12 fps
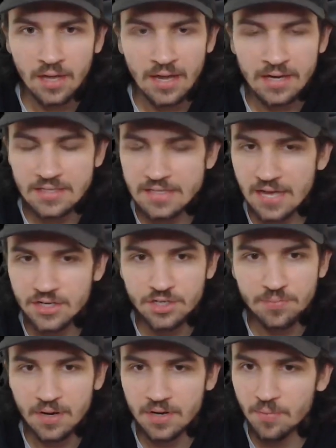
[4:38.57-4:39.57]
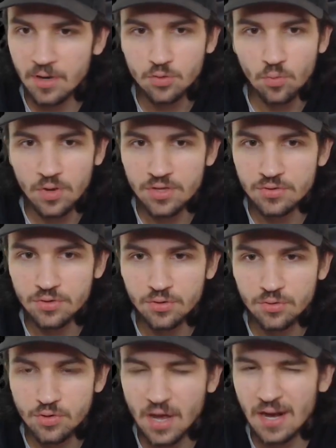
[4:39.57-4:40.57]
And is that just pretty much what you do?
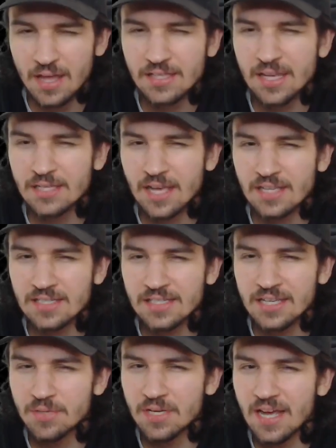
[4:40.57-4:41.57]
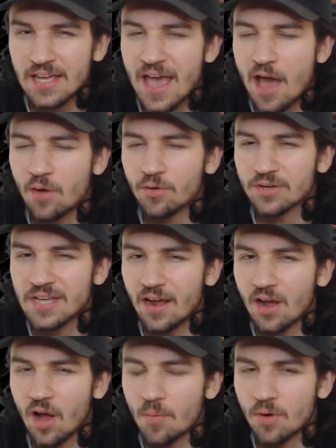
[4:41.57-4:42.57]
You kind of, it seems like a counter
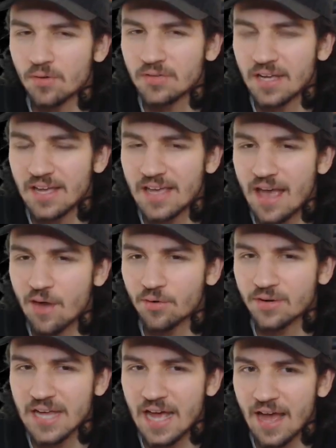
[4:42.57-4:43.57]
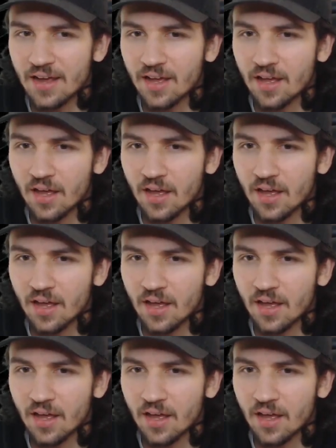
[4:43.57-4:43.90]
deck almost, like a counter attack.